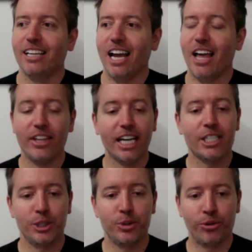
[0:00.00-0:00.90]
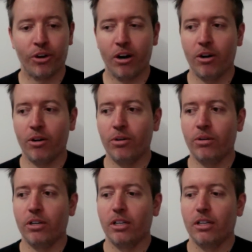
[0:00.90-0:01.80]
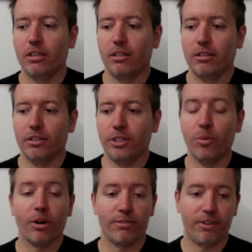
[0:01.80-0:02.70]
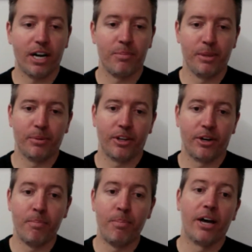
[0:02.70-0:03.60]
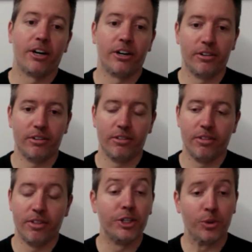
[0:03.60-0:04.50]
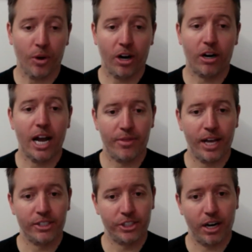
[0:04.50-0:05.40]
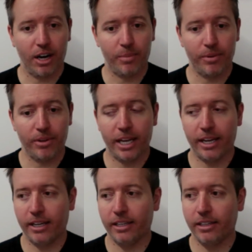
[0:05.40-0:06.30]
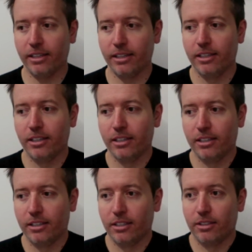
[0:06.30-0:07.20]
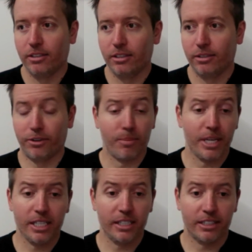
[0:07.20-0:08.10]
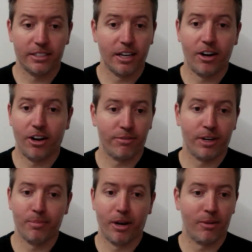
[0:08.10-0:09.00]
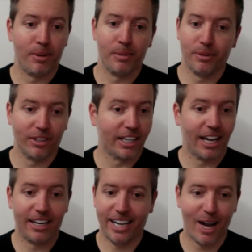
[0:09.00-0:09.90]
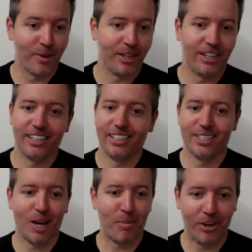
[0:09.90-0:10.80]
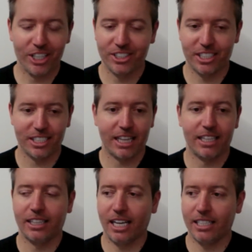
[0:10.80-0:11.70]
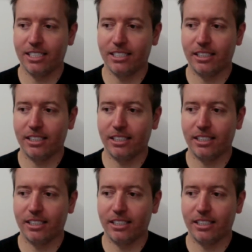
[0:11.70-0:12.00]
And then as you grow, you want to find people that are better than you are at that job. And for me, it's not hard to find better people like at accounting and operations, because I think that's